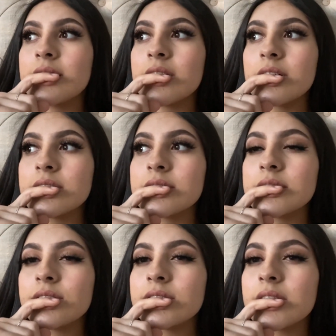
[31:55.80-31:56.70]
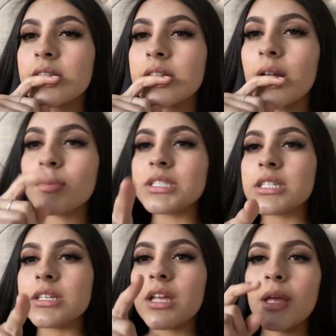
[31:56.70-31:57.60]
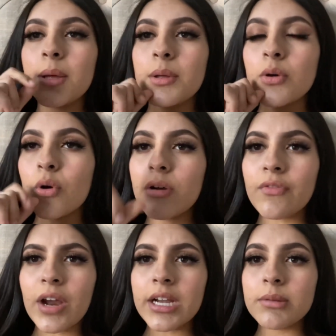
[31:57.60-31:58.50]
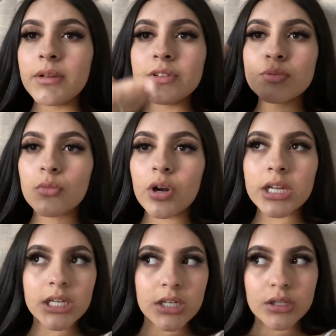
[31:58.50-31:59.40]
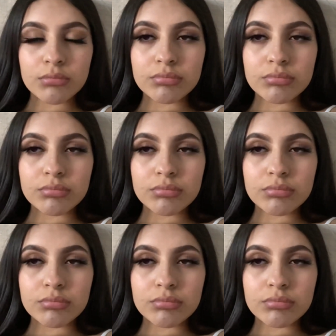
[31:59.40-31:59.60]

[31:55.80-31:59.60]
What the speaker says: On Sunday or Saturday, I'm gonna see. Or on Friday, maybe tomorrow I can get it up.